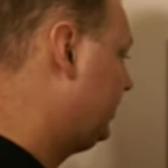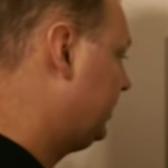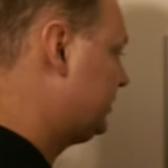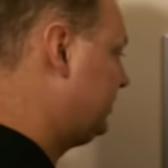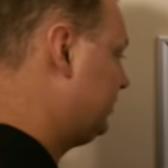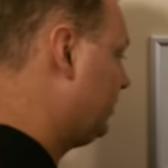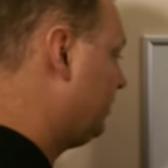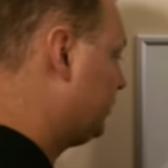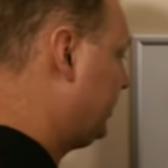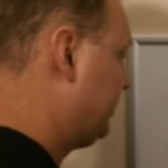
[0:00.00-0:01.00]
to know this, these
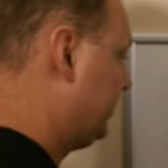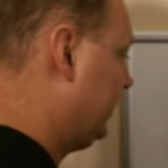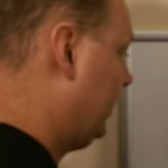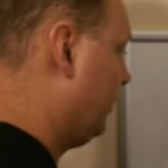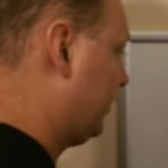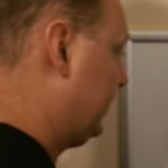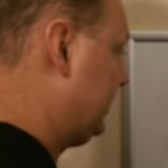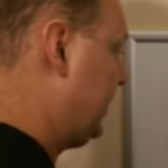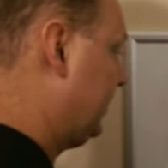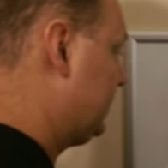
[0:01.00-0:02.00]
are all multiplied, we're
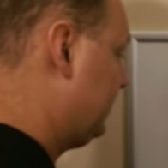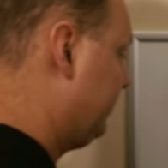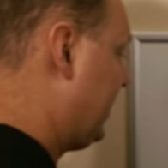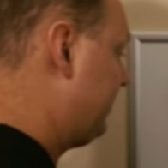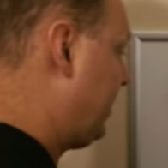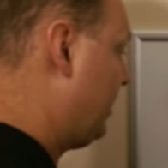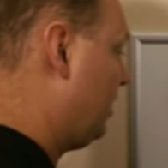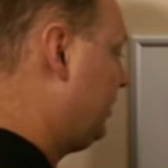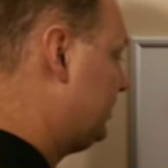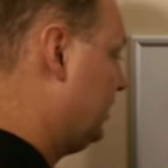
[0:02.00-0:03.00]
going to take this, divide
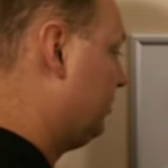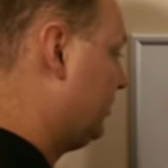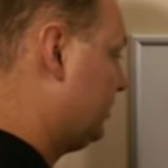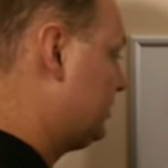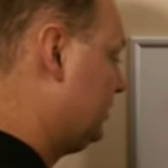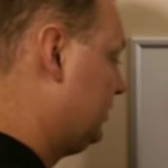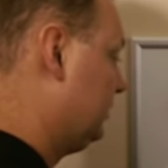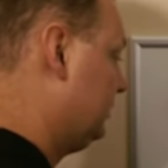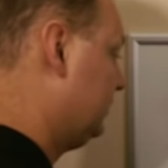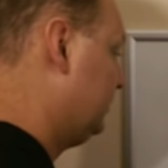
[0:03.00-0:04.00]
by all these numbers.
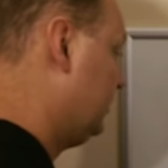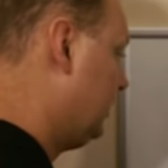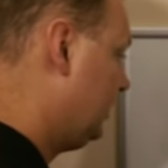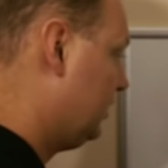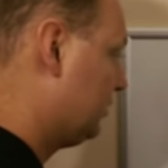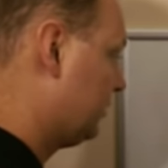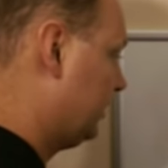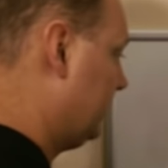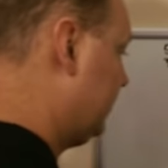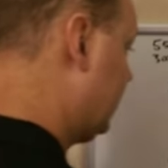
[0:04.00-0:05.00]

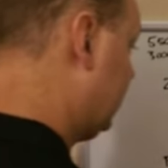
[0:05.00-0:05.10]
We're going